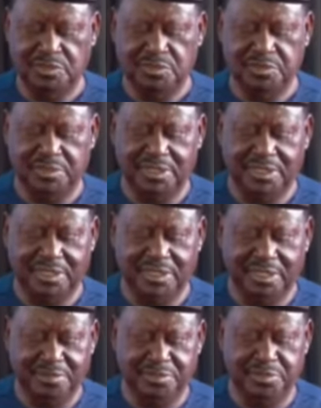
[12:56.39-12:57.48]
to be
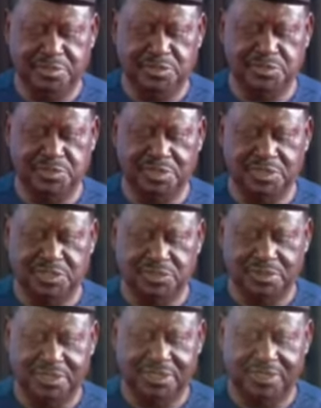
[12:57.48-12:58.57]
able to
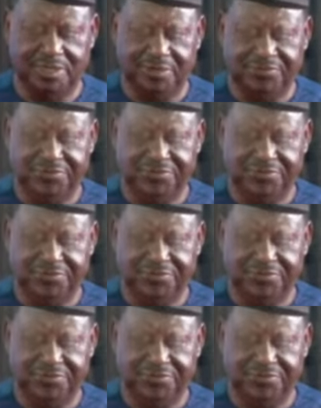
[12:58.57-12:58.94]
ensure that